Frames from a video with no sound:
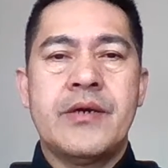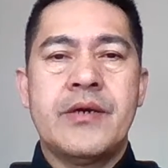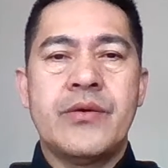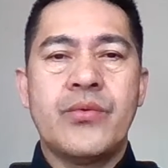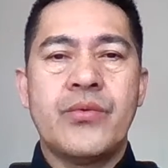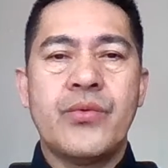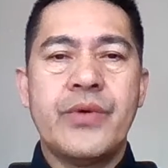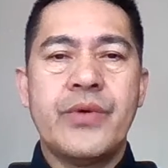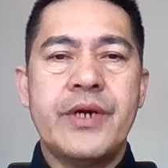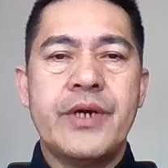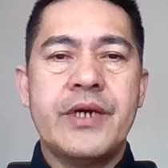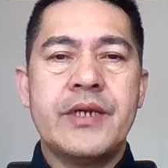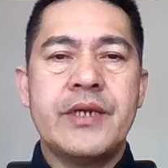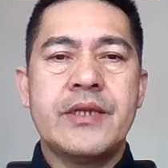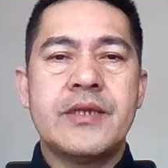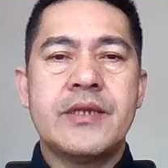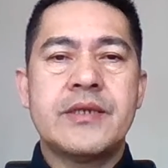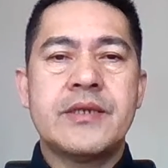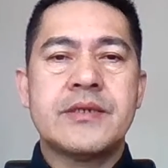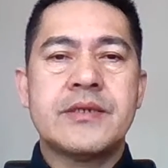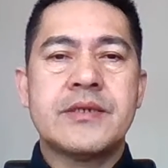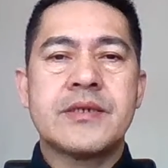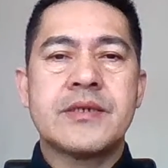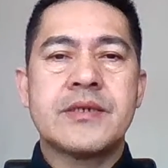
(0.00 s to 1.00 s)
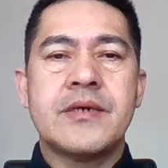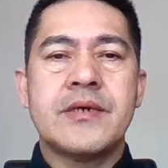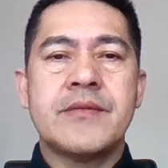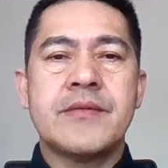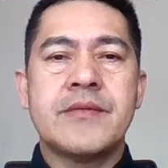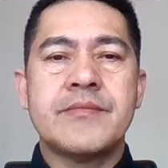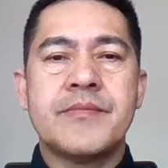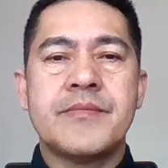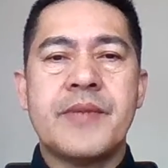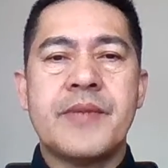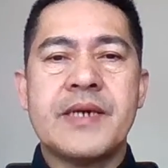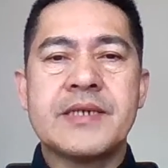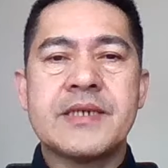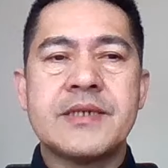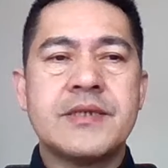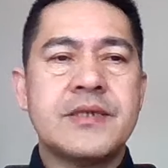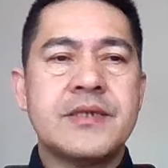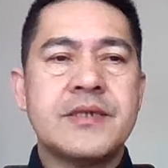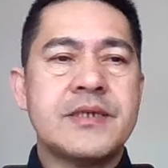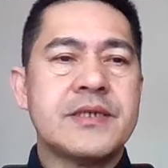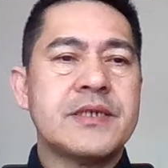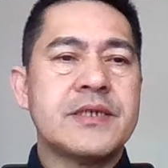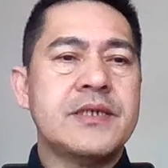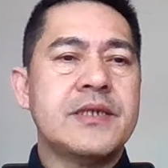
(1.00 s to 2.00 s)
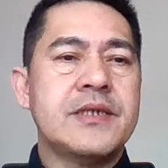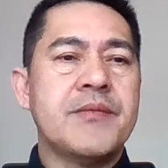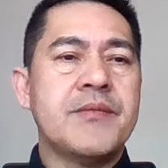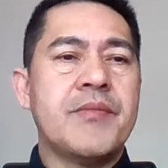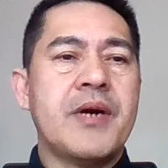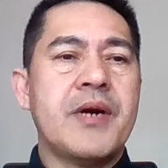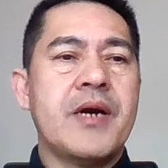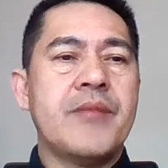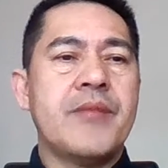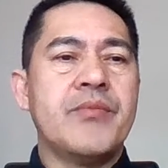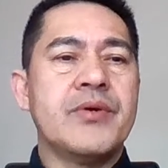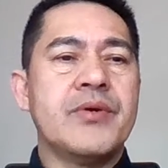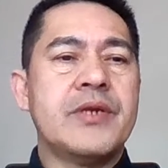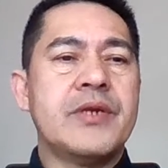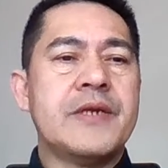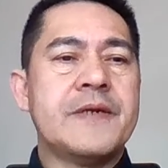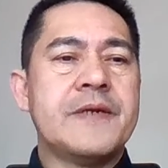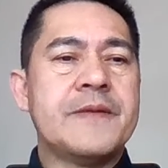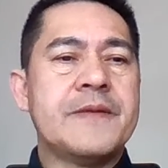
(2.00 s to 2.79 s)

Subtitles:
with some passages in the Bible.